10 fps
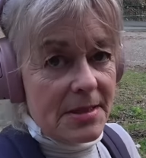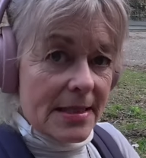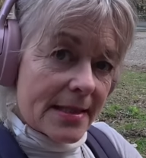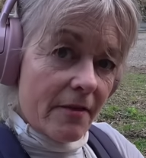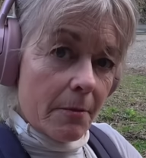to
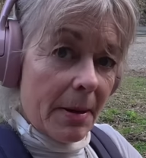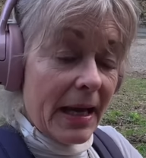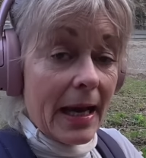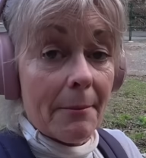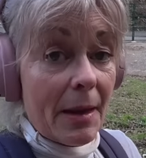7
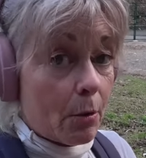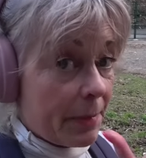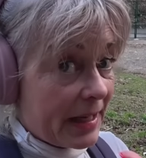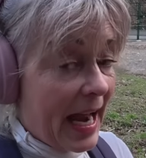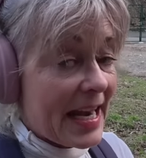p.m. That would
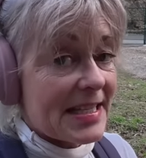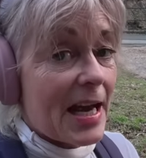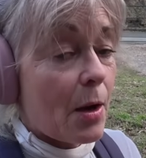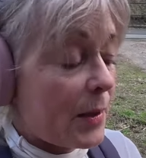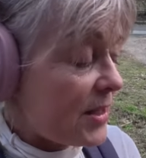be an
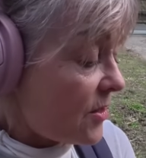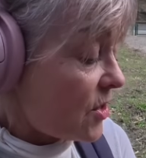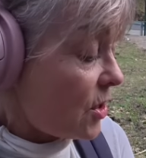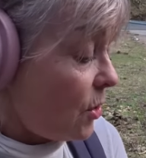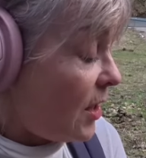8-hour window,
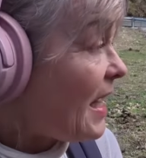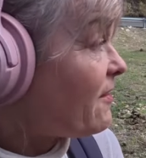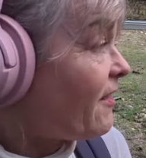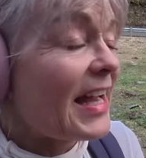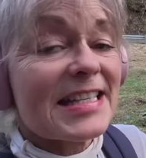so you
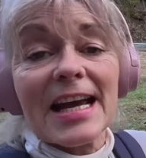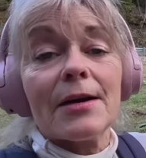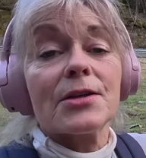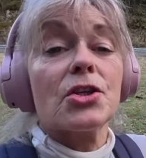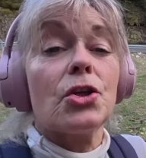eat for 8
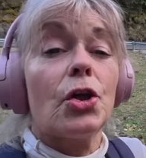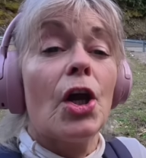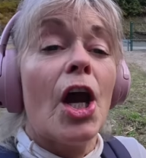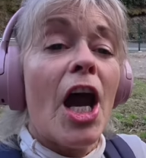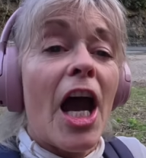hours and
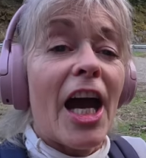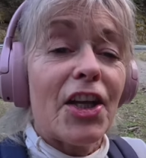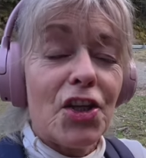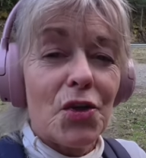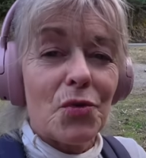
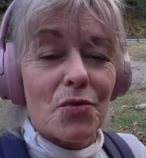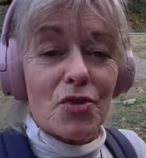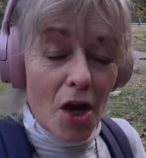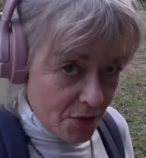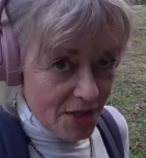you
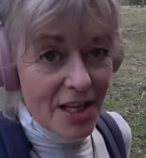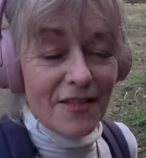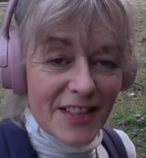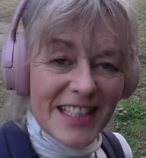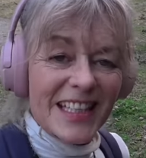don't eat
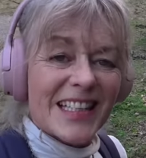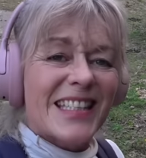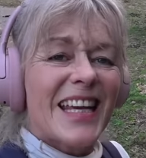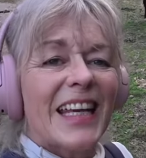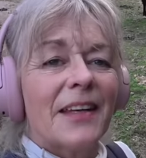for
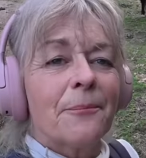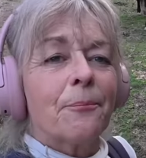16.